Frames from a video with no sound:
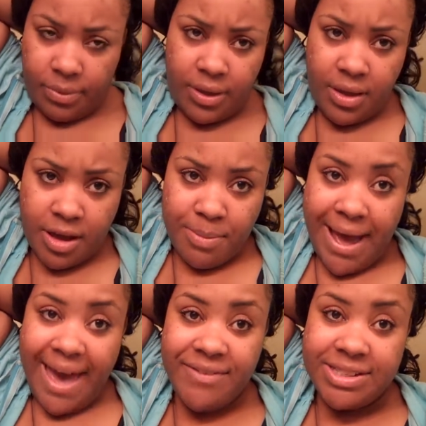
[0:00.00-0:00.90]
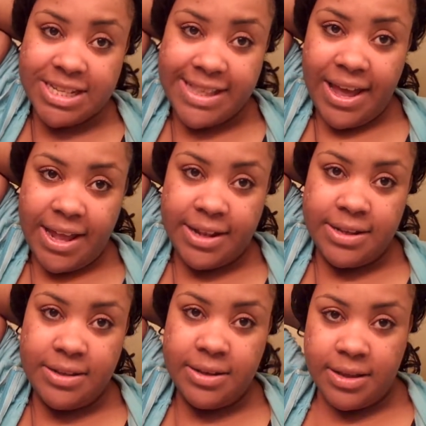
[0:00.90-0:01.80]
um, I haven't did
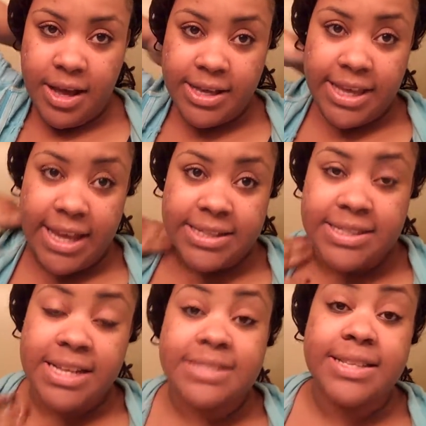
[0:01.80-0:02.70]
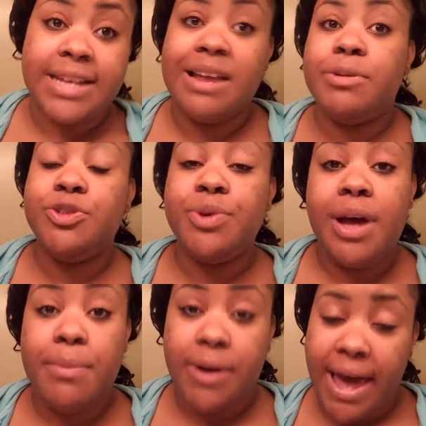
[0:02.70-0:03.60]
that again, since then, I'm gonna do it.
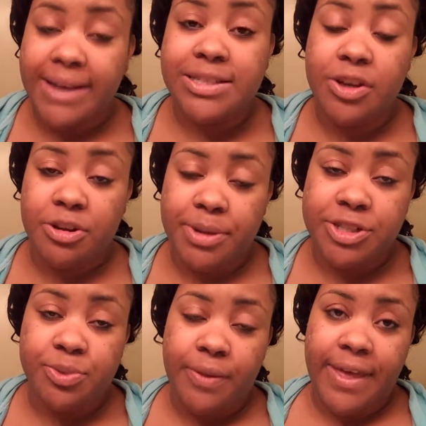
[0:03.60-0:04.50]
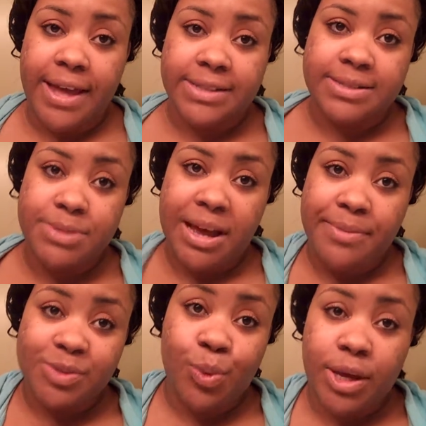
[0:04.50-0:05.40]
I'm actually gonna be doing that sometime
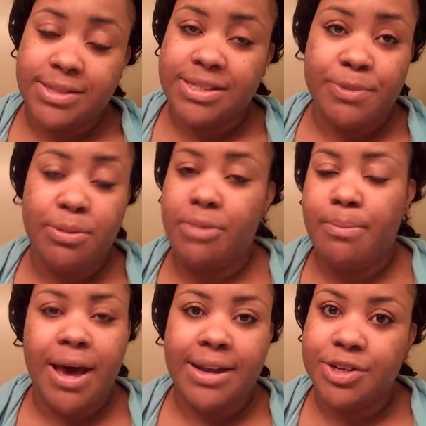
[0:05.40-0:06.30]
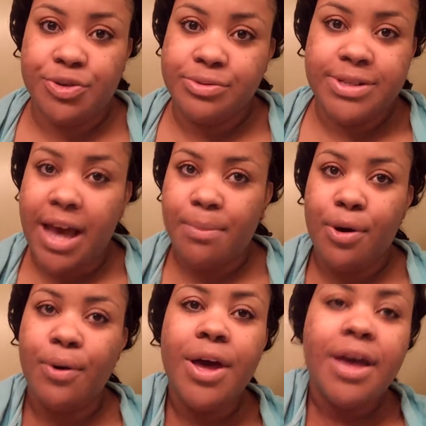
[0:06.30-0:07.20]
this week because it's been on my mind to do Tae
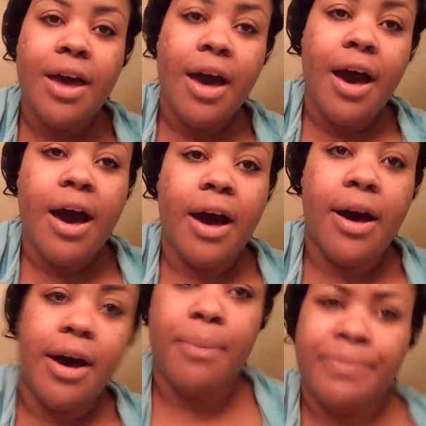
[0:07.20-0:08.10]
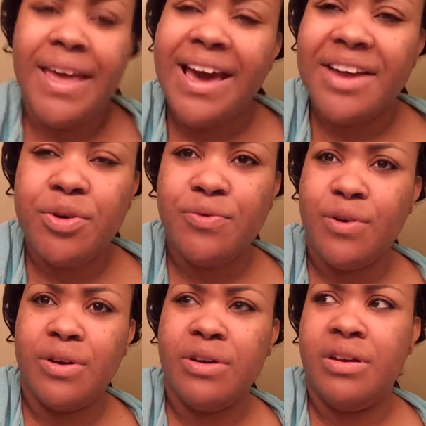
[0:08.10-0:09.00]
Bo. Um, that got
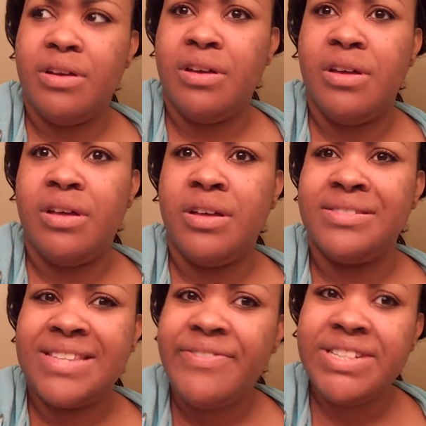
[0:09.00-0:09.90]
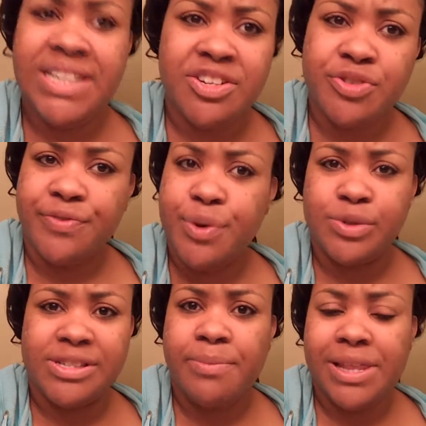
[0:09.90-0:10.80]
over 1,700 views
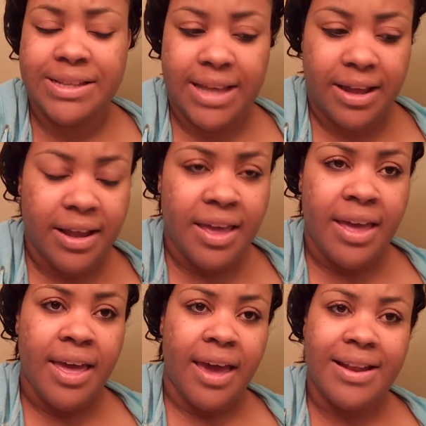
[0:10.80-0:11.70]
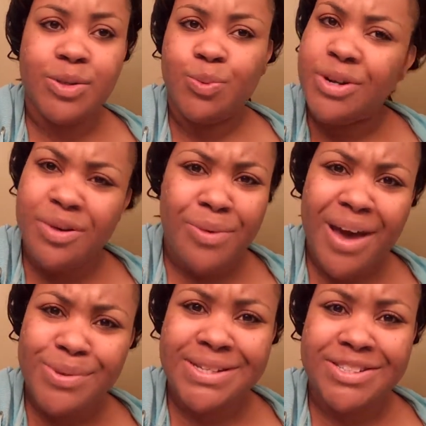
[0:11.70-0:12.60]
or something like that, and I was wondering why
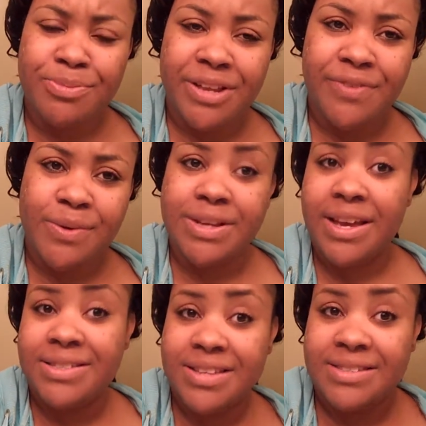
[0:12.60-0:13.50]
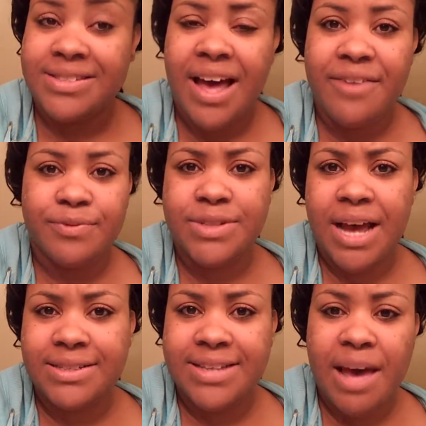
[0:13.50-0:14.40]
it was getting so many views. I guess it's because tied,
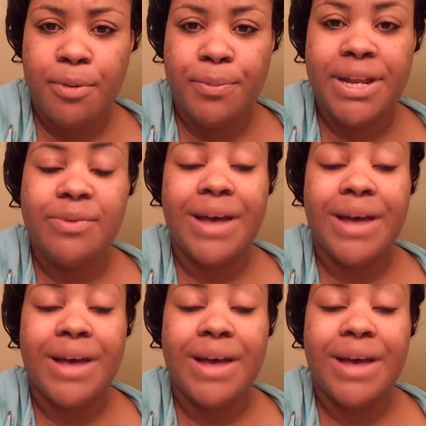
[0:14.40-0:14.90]
tied to Tae Bo. But anyway, I